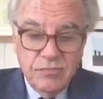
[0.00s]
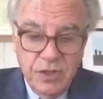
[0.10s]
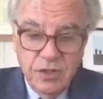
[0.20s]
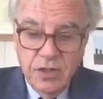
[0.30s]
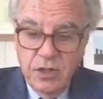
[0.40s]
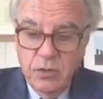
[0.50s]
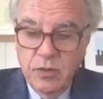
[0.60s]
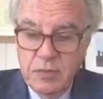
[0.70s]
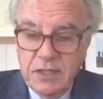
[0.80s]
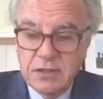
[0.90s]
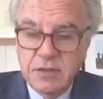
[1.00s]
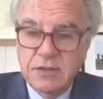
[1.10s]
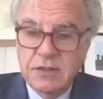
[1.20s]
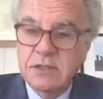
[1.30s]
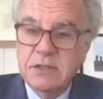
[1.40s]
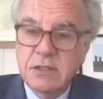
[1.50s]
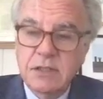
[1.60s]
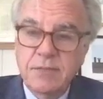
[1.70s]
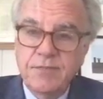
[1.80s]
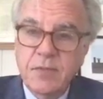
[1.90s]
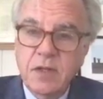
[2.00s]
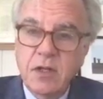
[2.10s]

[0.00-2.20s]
deal here with measles. It's a